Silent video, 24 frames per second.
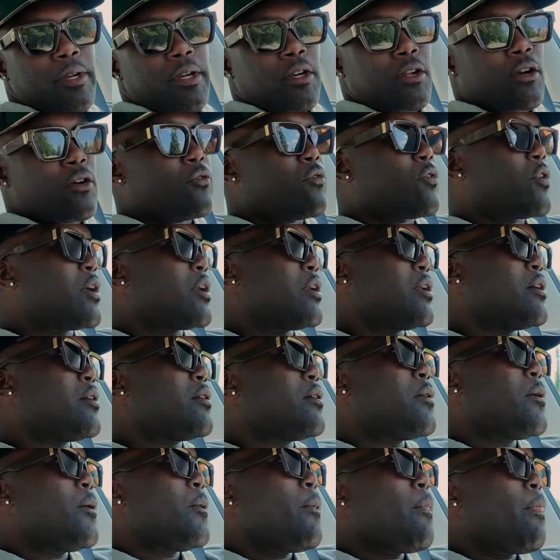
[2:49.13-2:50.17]
it off right now
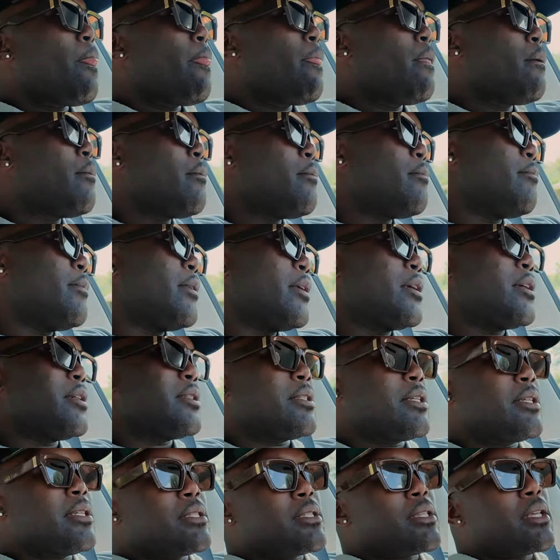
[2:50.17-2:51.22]
because
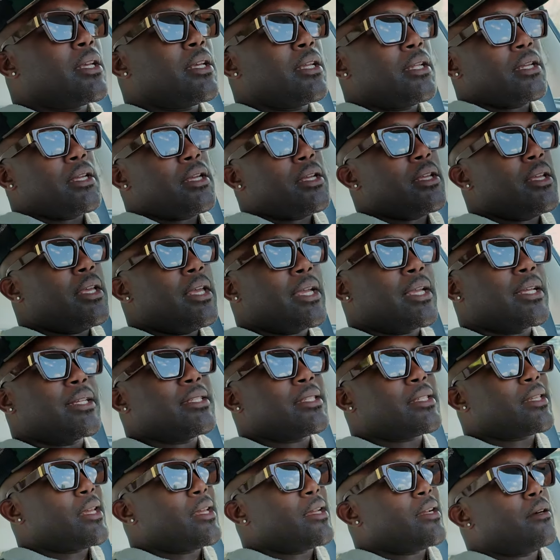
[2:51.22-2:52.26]
he said it can
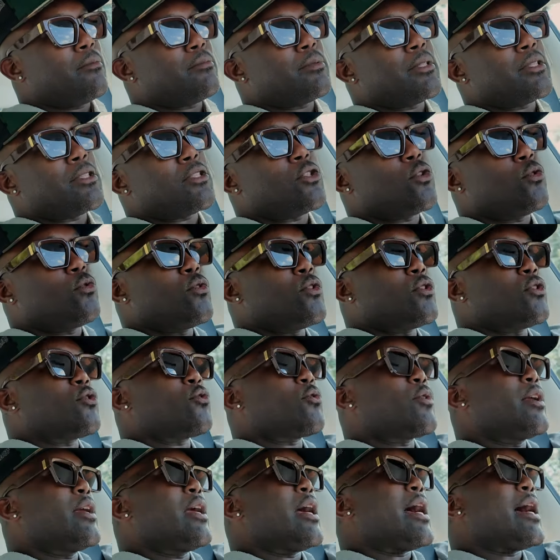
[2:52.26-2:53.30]
take up to 2 to
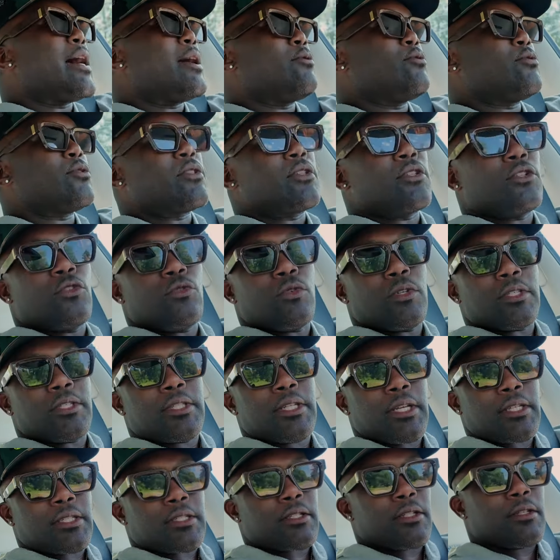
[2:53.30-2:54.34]
3 hours to do a
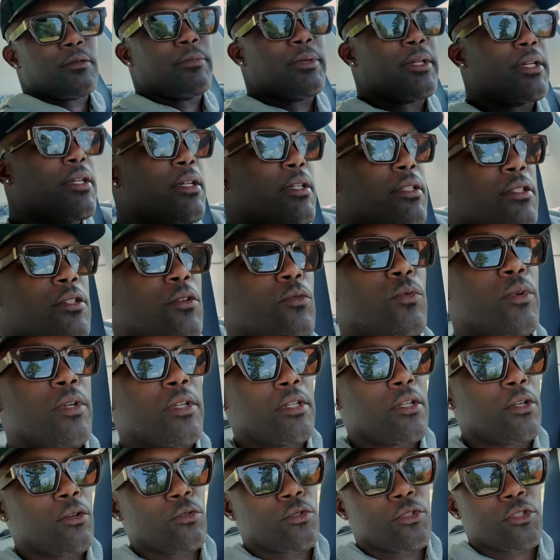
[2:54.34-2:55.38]
Tesla because the
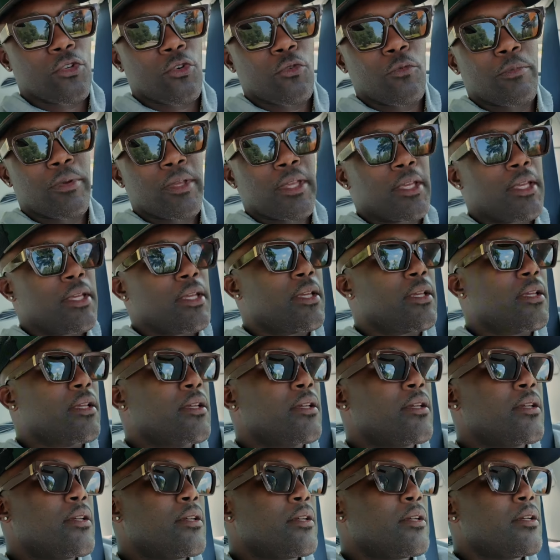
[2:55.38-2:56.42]
window is so big.
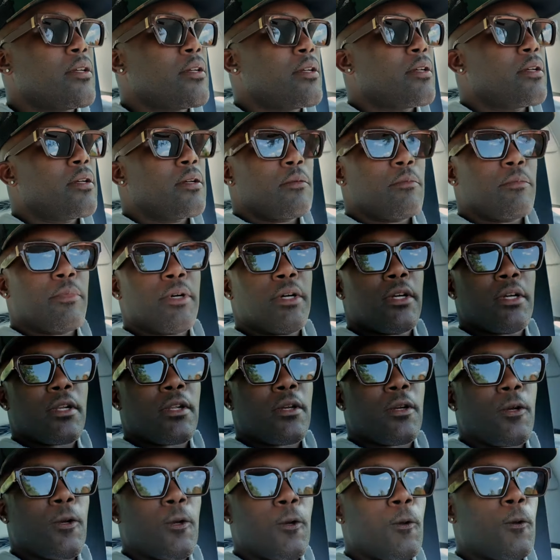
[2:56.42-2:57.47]
But
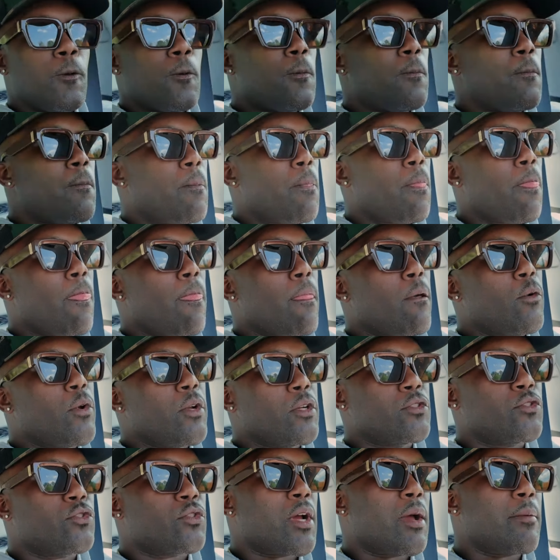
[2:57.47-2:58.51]
we're
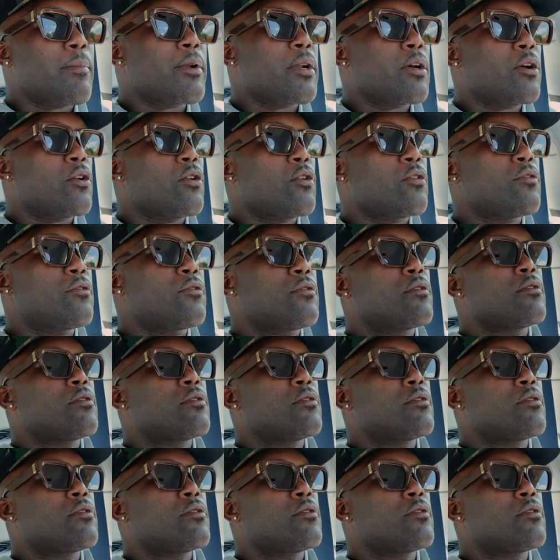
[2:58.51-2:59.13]
gonna drop it off